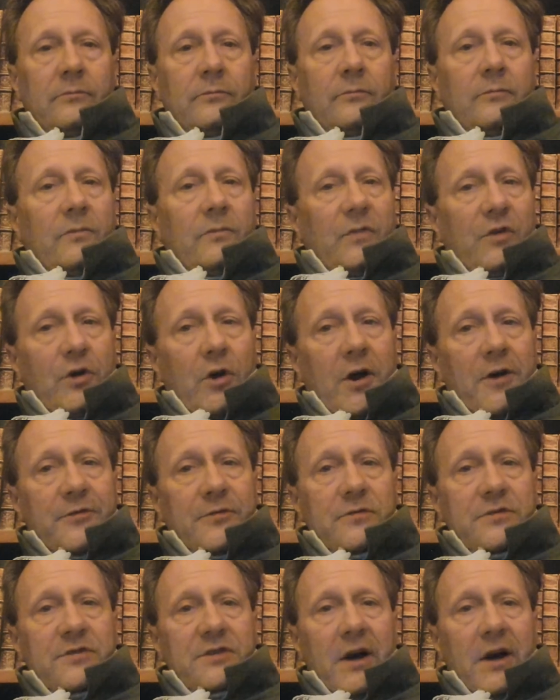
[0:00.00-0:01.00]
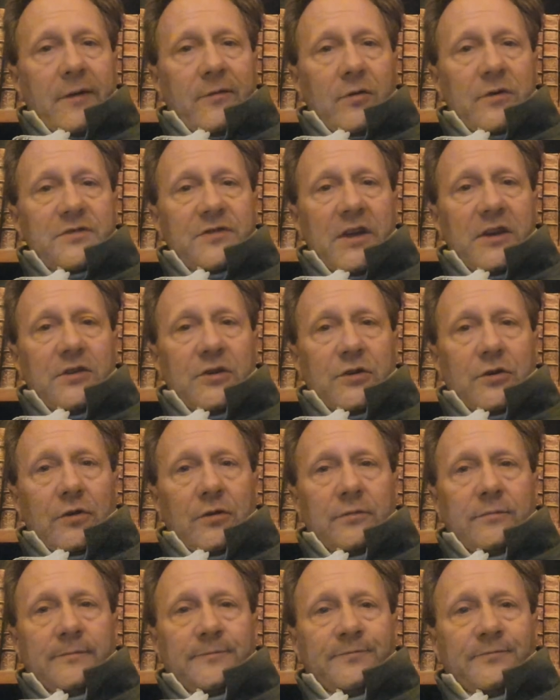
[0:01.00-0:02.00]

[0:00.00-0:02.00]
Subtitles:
The authors cover, as they do,